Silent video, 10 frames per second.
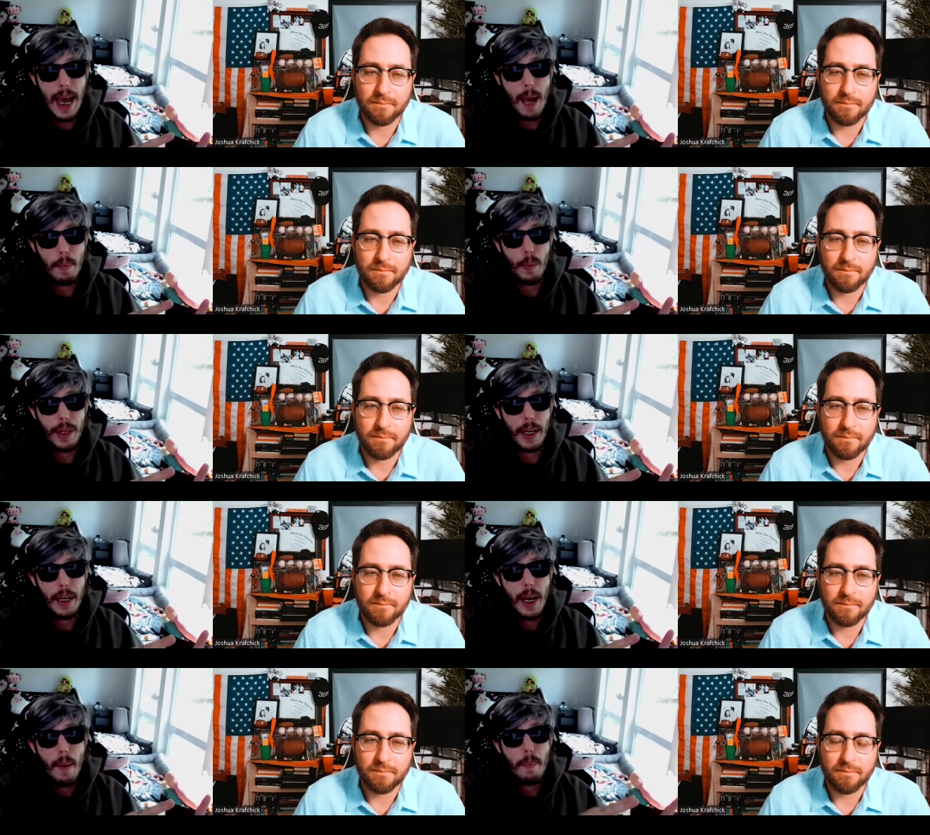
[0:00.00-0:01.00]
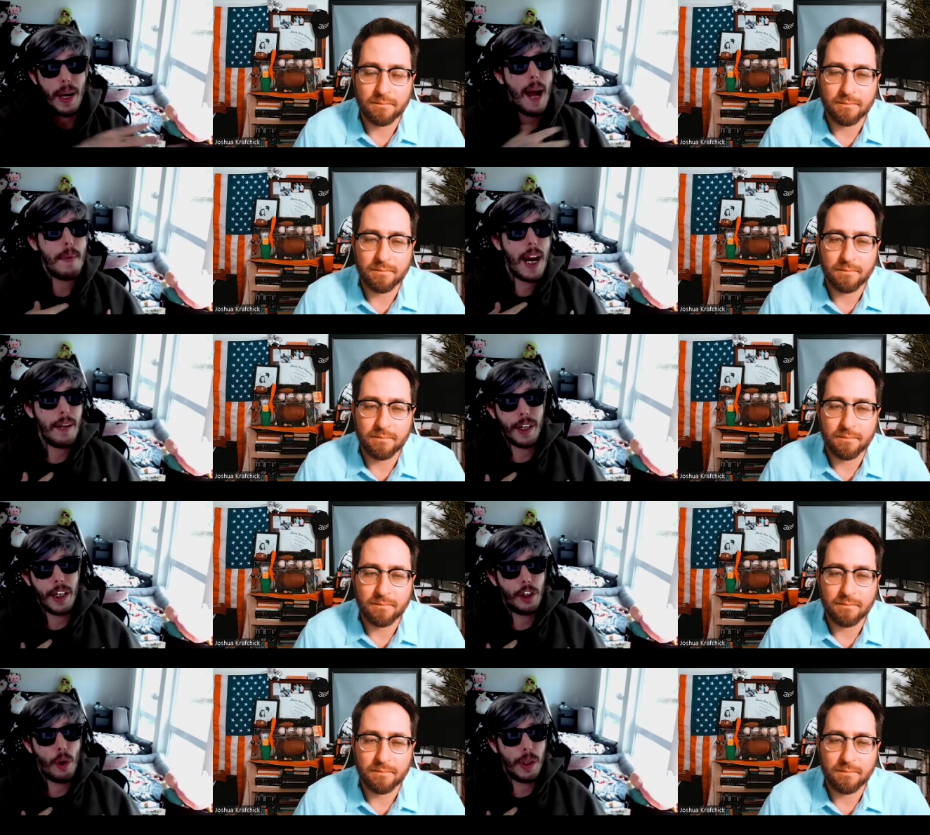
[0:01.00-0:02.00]
Speaker 1: happy with it but i'm not even going to
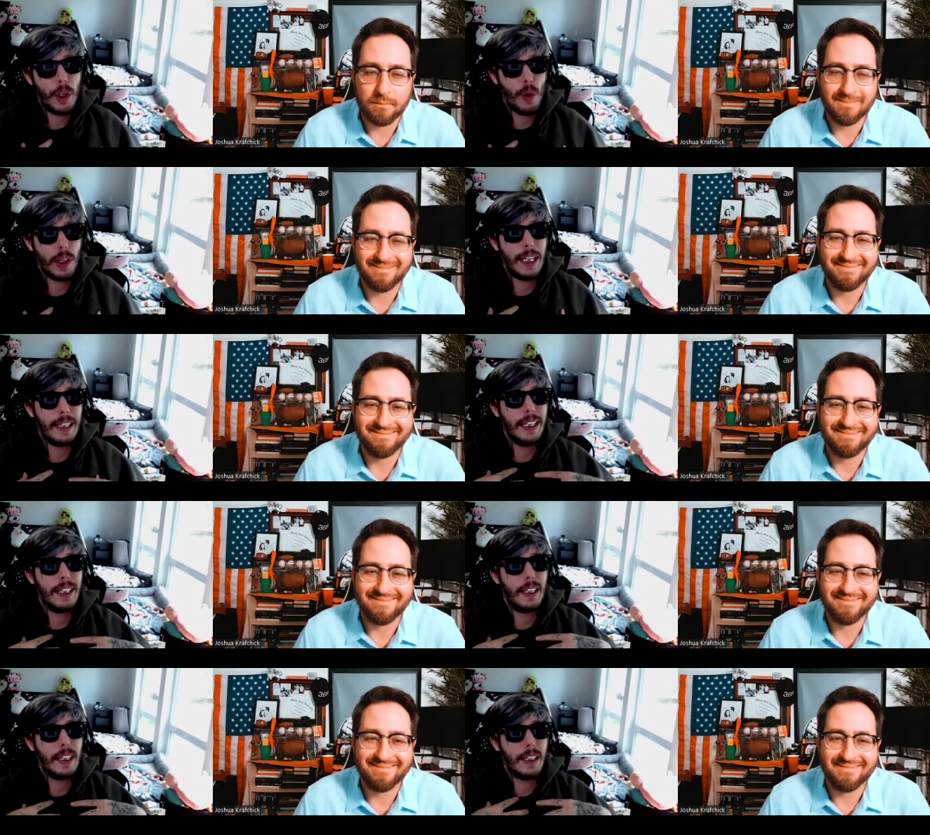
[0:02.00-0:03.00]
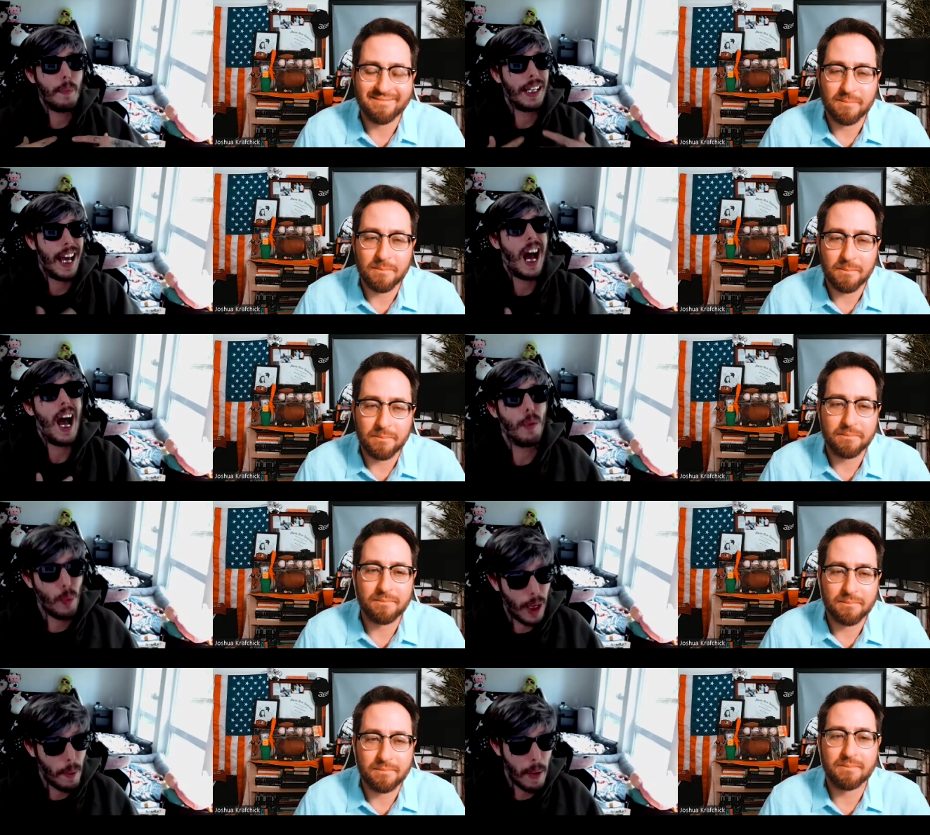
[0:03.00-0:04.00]
show it to you unless it's something that i would
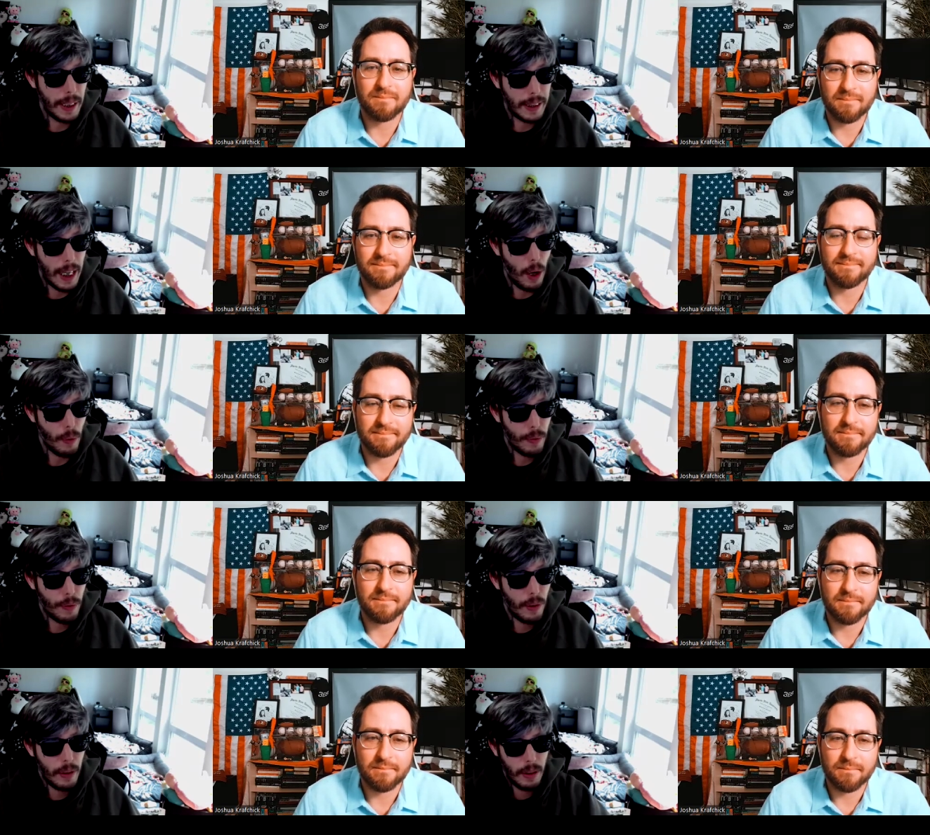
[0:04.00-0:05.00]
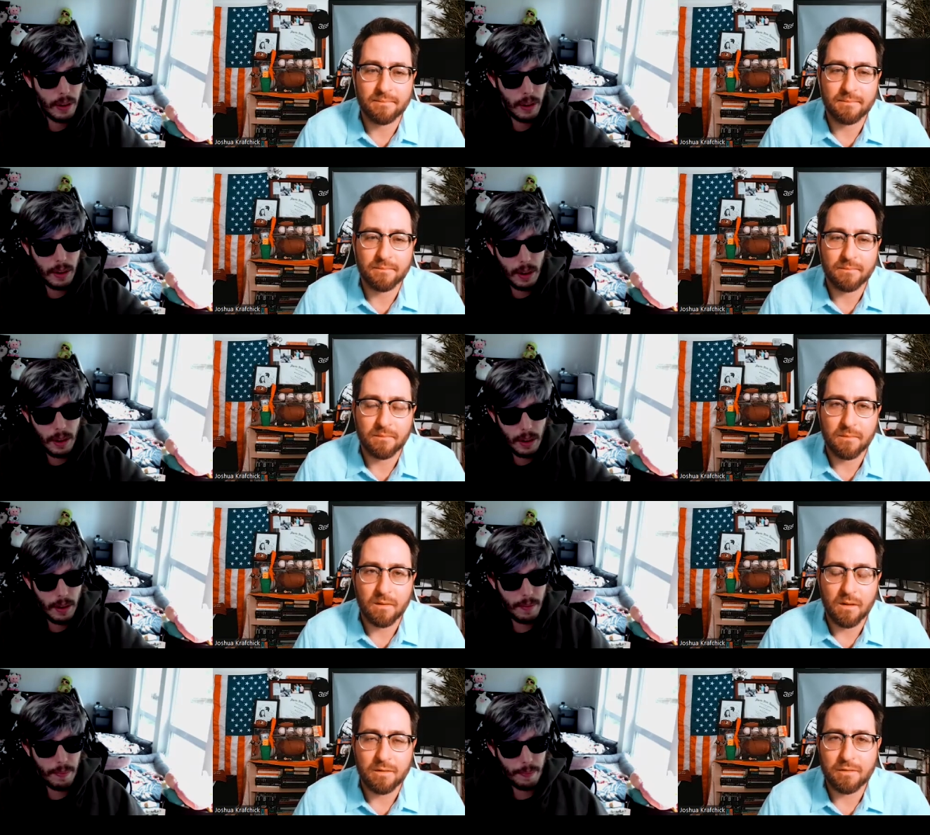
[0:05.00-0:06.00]
wear myself
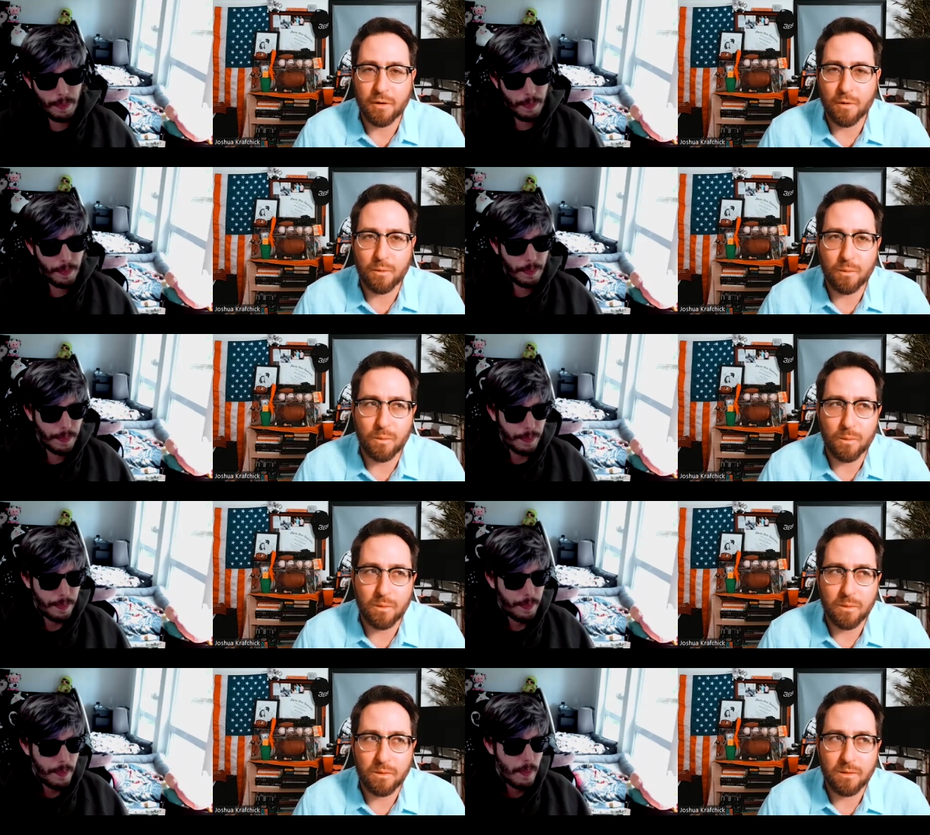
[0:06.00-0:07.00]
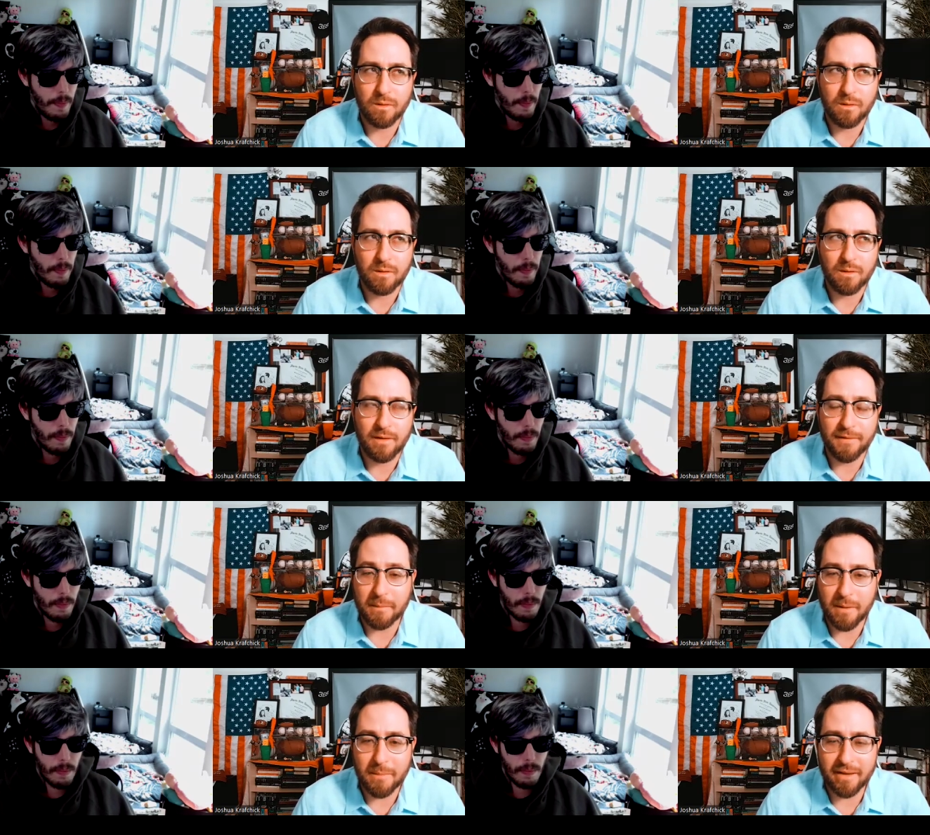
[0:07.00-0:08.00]
Speaker 2: so if
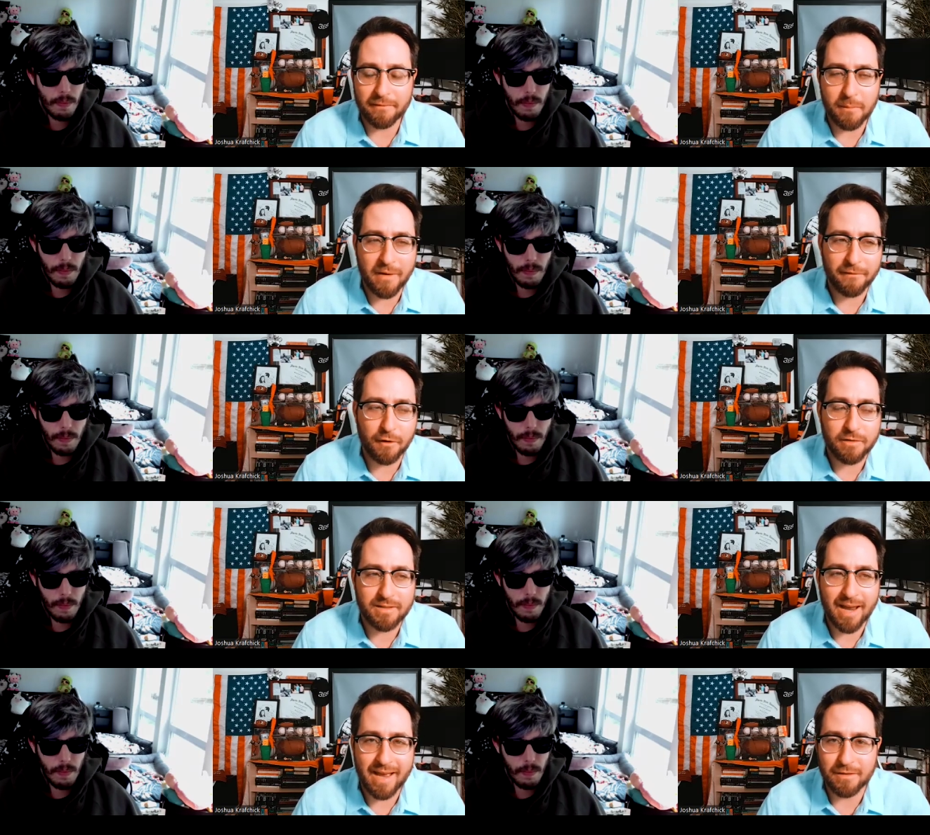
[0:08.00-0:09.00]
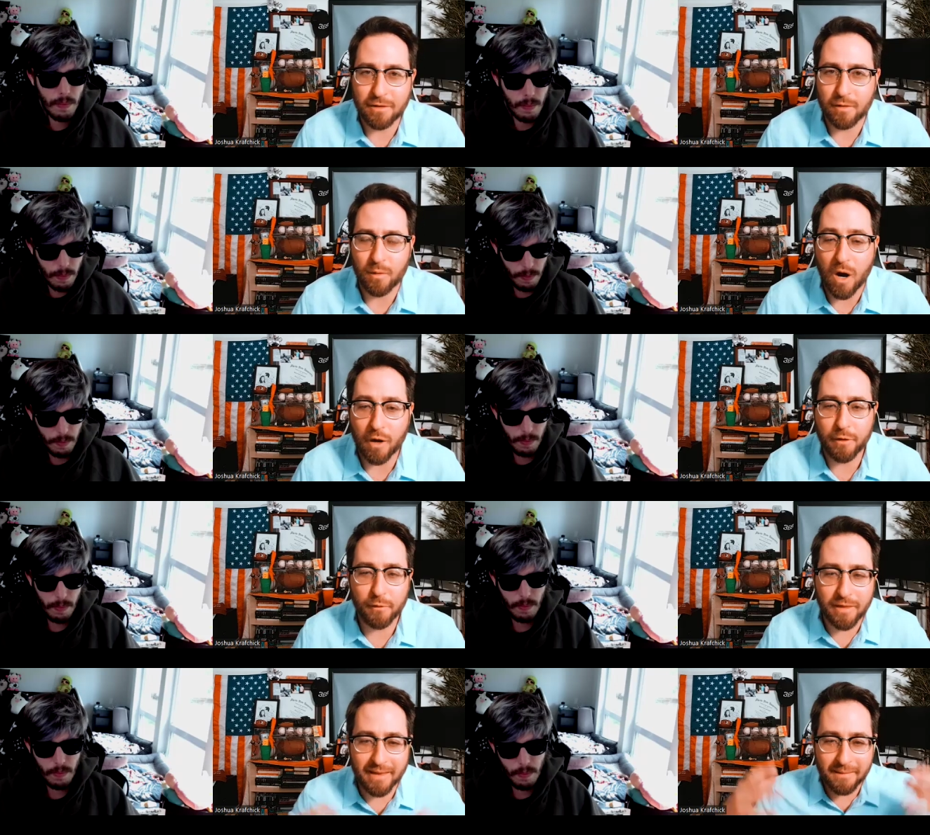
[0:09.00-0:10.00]
i'm coming in for my first tattoo
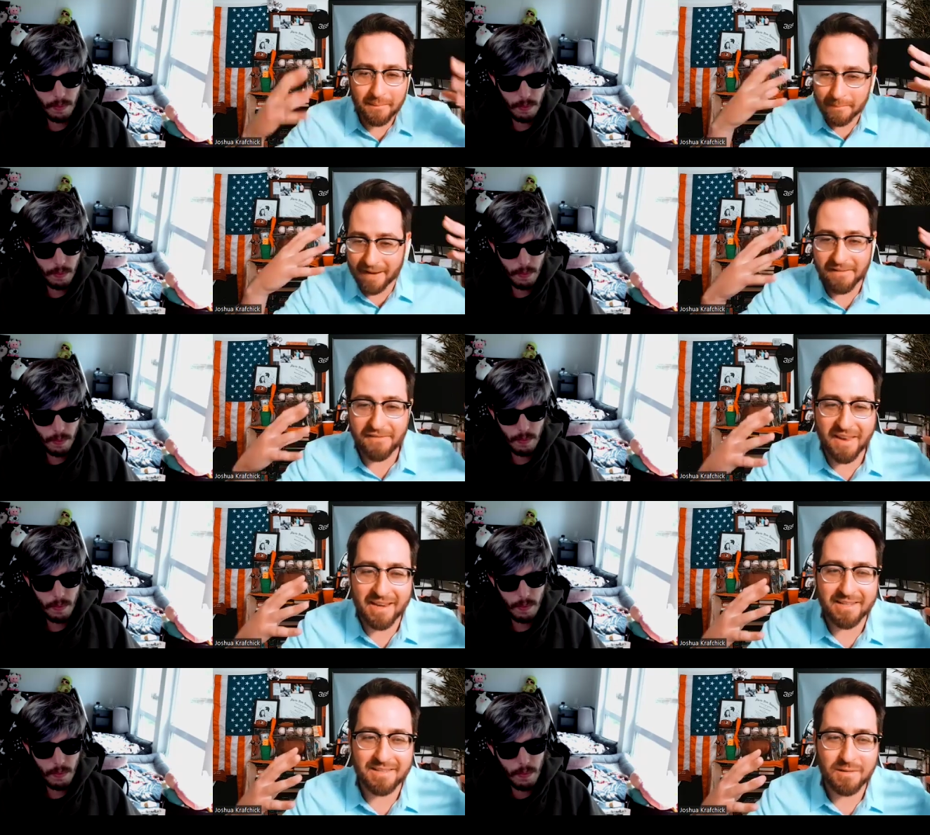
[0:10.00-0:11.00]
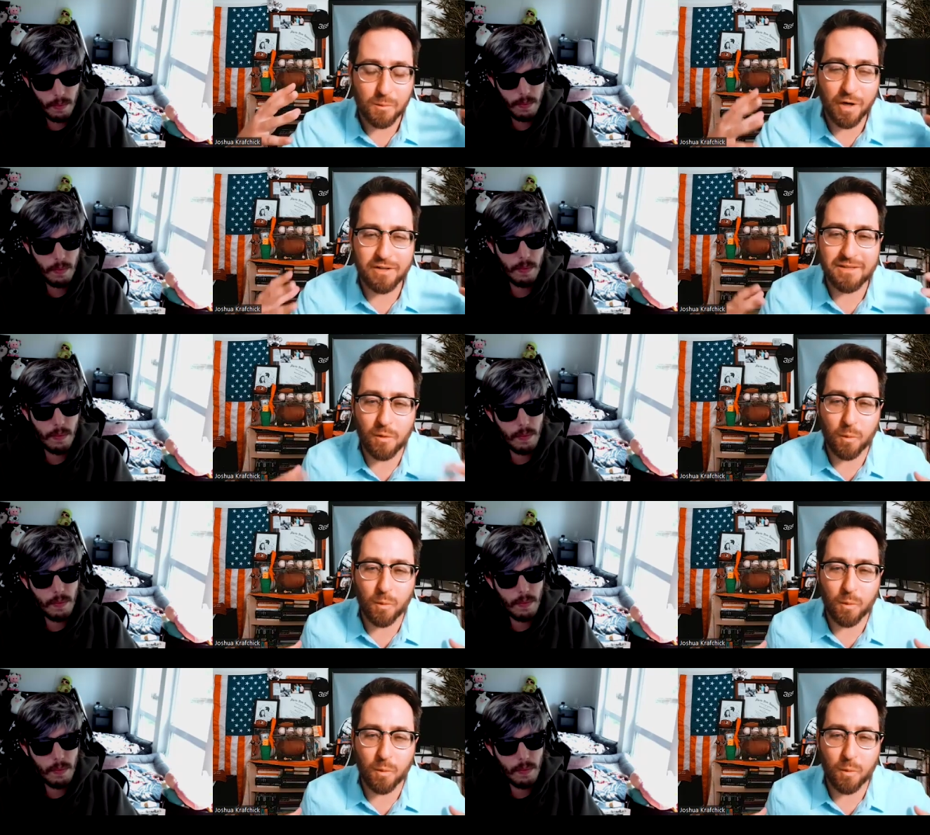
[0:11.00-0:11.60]
other than my face where's the